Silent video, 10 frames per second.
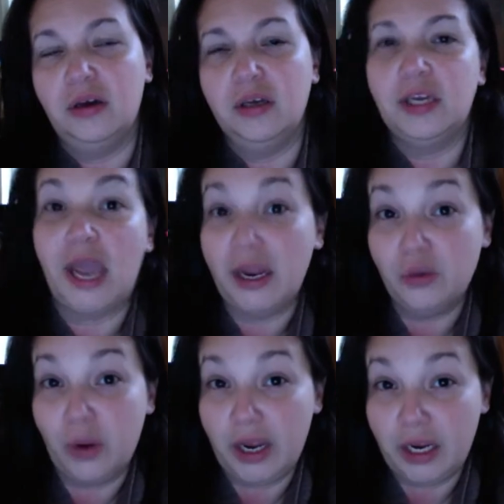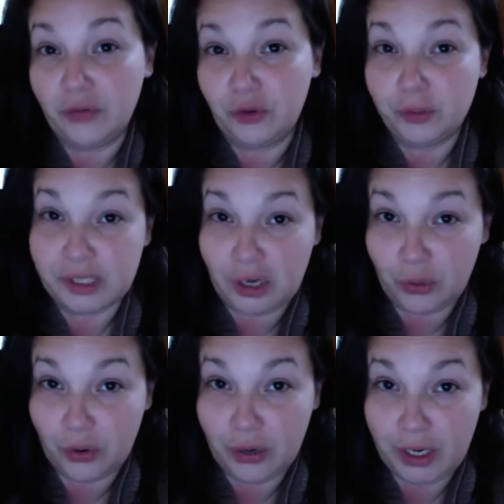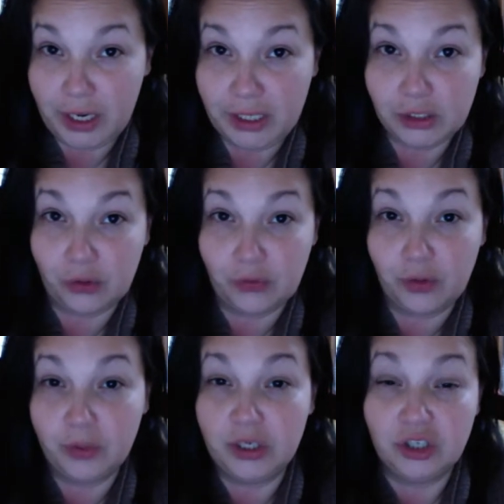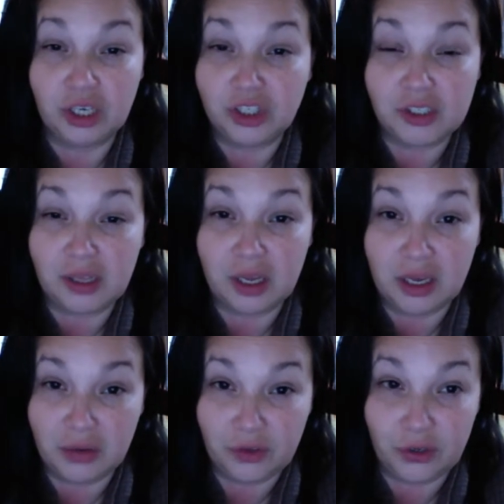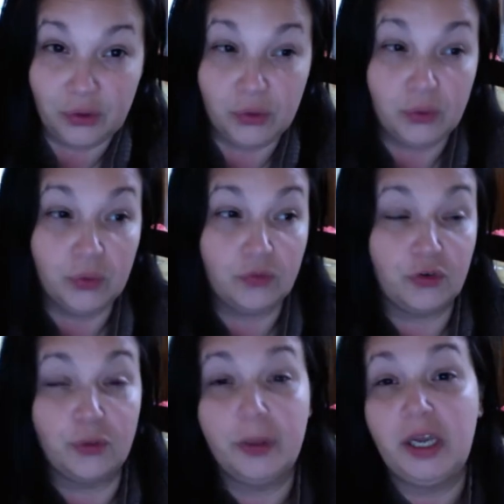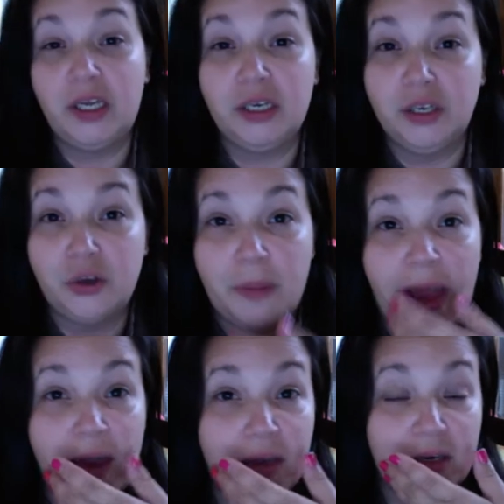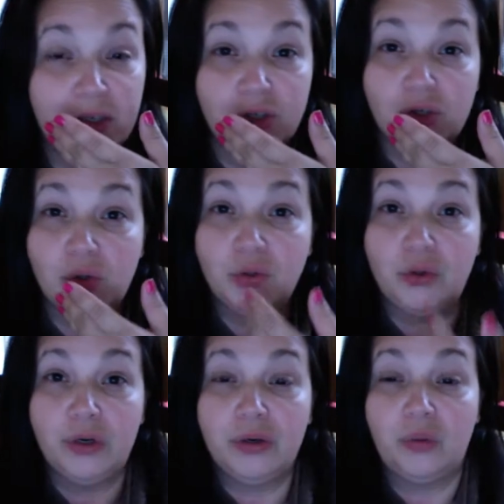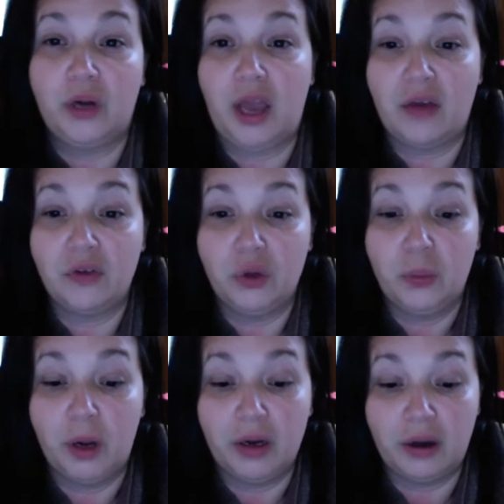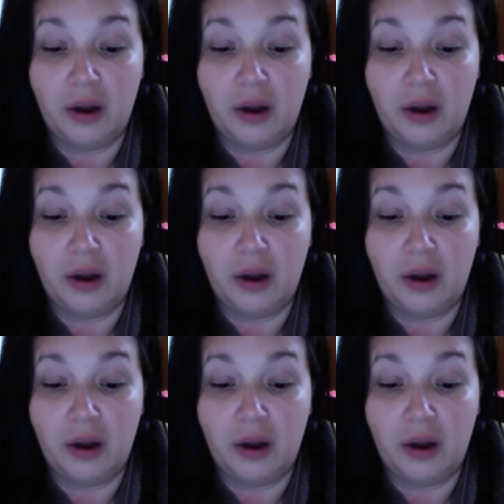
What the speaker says: gain weight from steroids or from the injections that they give you for pain in your back and in your shoulder and what have you. But